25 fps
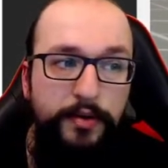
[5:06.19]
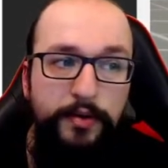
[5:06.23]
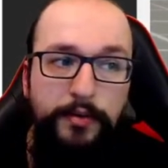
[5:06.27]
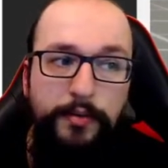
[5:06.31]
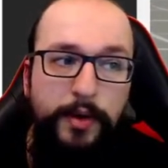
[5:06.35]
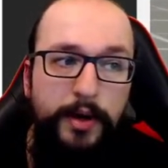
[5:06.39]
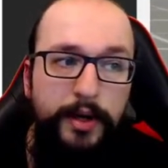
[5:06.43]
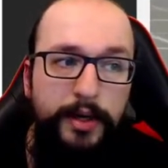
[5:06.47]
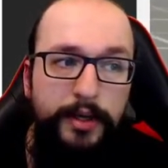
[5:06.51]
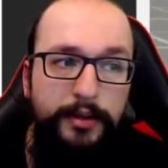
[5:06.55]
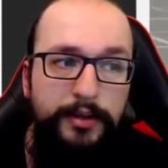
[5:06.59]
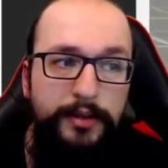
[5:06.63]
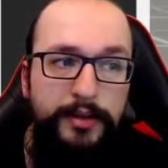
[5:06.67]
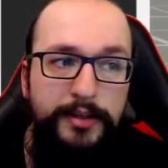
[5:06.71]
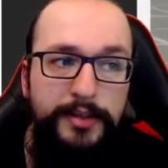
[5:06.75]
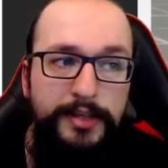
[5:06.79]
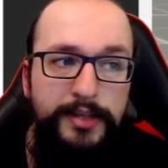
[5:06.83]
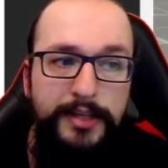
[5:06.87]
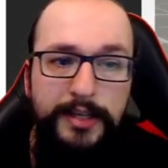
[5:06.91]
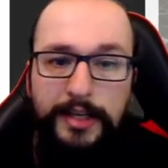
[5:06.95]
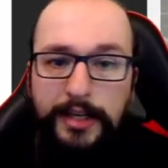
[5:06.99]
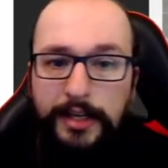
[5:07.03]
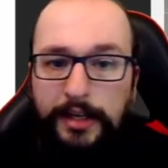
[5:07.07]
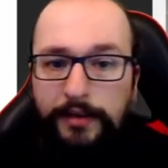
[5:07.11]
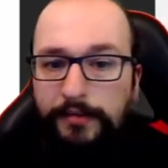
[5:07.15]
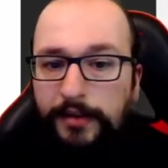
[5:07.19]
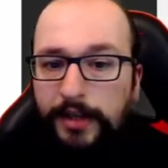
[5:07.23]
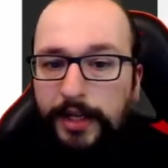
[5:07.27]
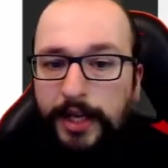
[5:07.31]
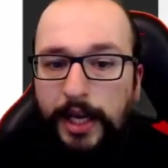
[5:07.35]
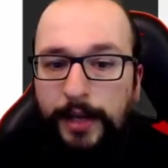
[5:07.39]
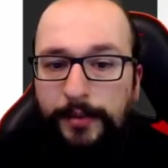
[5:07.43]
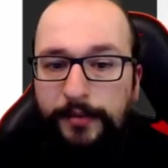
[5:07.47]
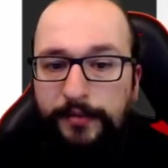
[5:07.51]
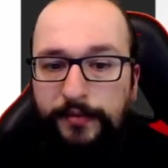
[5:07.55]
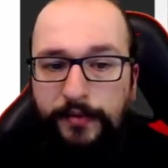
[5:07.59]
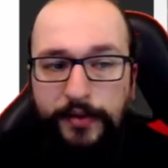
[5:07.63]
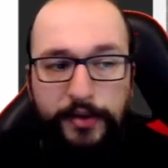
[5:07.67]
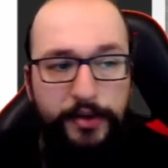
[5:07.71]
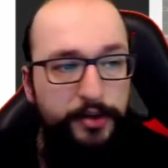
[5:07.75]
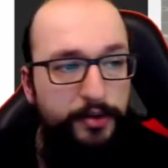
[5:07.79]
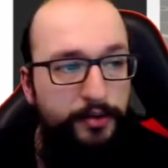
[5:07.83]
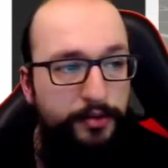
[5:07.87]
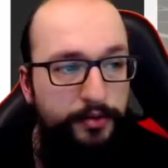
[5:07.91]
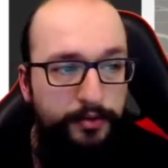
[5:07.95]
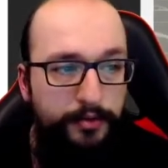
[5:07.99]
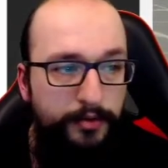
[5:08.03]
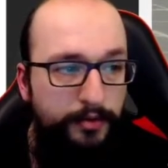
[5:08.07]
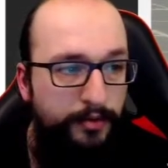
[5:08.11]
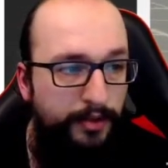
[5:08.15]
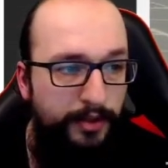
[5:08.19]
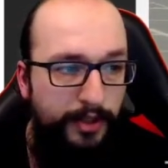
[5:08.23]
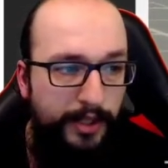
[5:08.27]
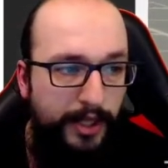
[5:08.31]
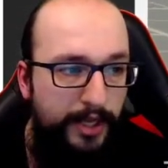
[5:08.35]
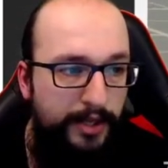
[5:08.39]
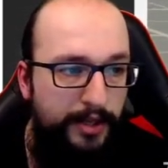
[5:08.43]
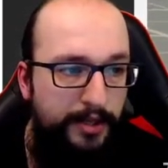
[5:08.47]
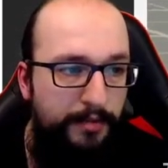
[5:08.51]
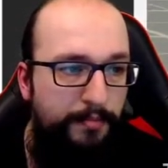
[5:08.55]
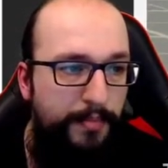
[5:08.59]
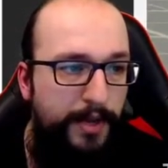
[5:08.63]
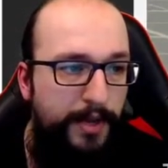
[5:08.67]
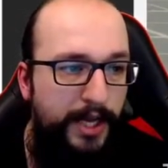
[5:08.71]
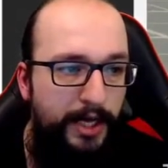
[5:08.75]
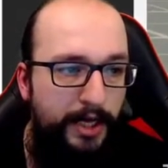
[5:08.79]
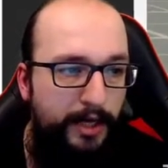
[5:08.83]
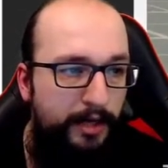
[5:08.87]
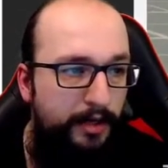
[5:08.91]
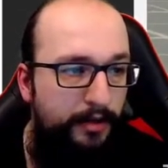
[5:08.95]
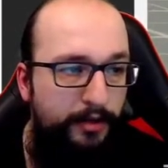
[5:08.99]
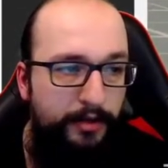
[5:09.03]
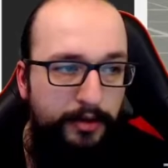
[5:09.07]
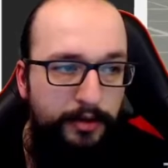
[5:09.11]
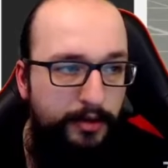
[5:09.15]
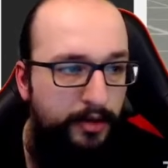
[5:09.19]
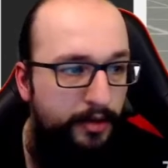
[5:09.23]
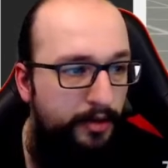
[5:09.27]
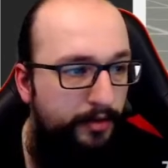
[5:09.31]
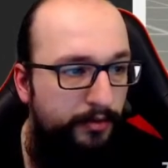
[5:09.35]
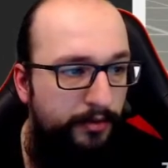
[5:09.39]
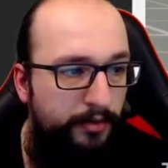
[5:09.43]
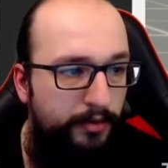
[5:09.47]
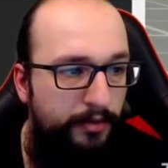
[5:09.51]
want to see if the game's for you, get the beta, you know?